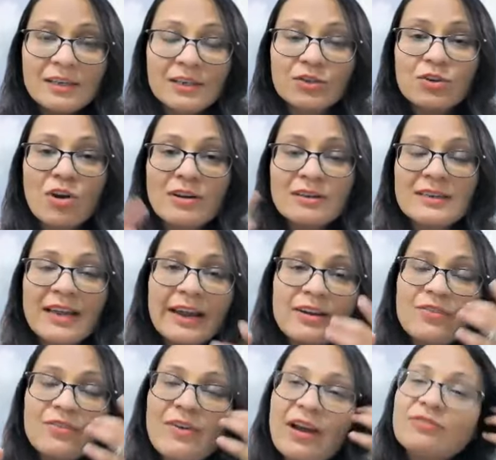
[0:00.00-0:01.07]
do not
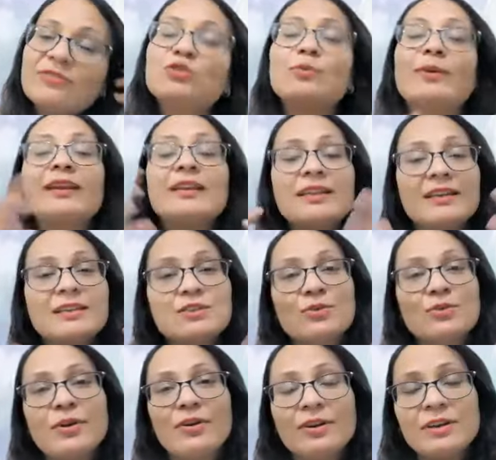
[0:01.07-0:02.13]
kind of have too many things
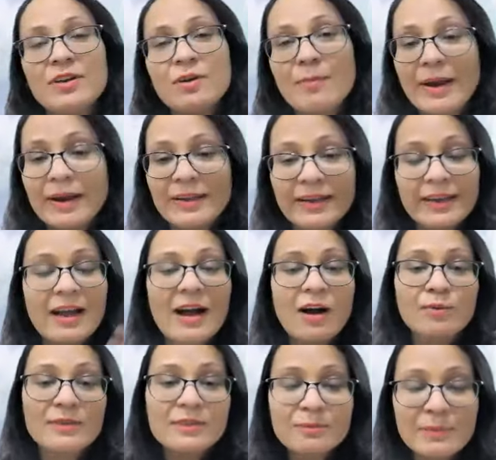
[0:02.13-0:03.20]
going on in your mind, like
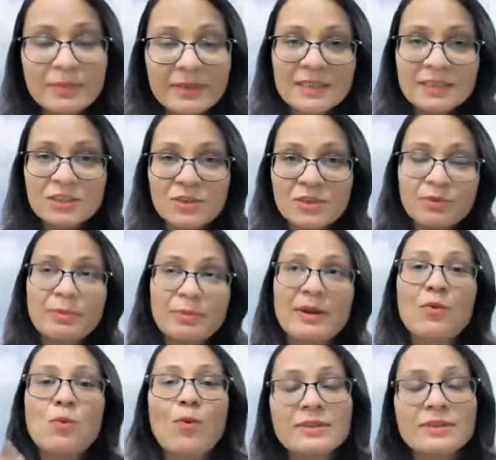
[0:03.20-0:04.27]
how this meditation would
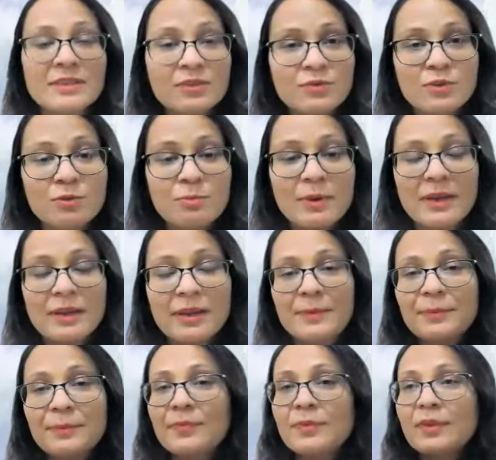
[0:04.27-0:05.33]
be, what it would
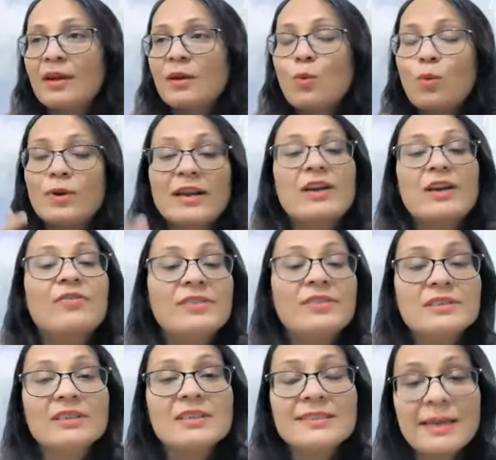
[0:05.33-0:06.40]
be, what kind of
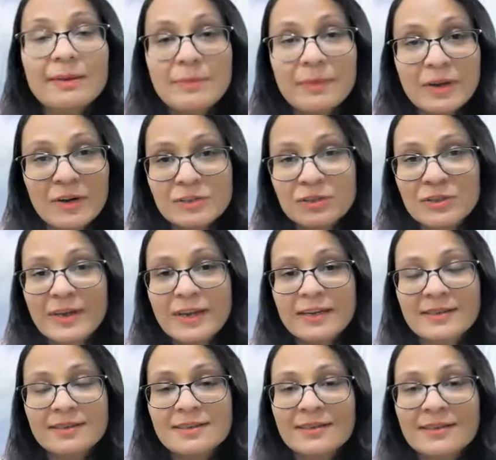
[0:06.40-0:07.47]
results I'm going to
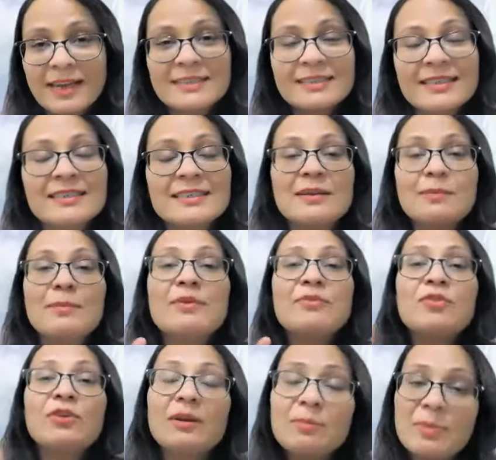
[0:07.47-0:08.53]
get. As I said, be
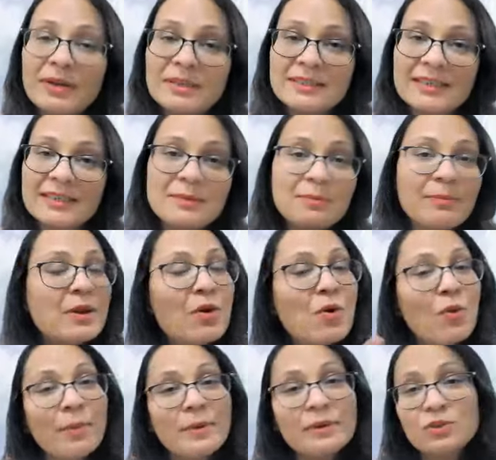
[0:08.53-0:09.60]
fully present, be
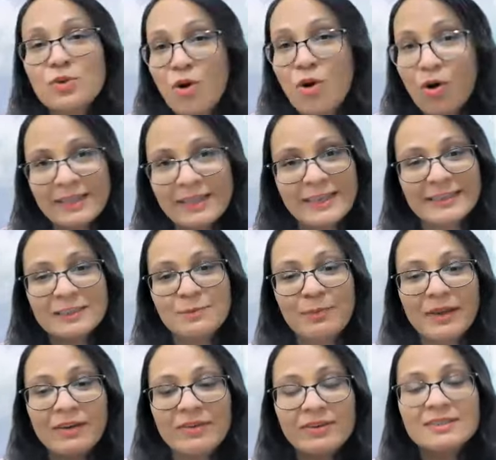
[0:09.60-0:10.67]
open to all the
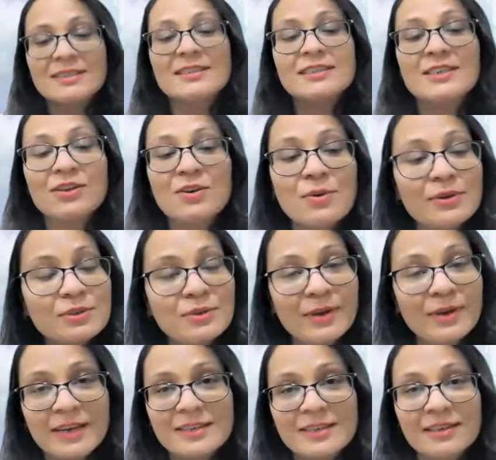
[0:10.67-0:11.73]
experiences that you're going to
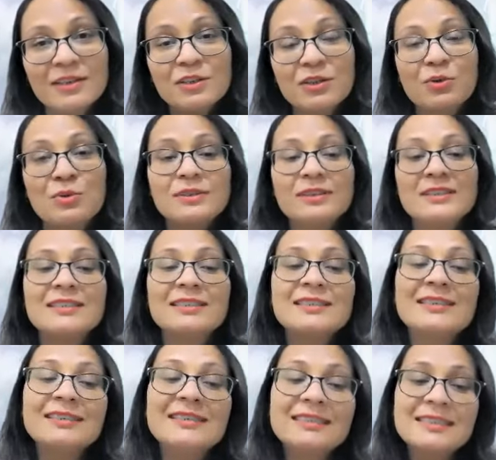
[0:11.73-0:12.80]
get through
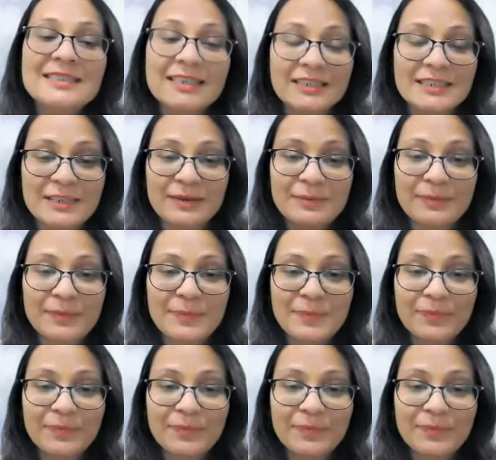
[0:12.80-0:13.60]
this session.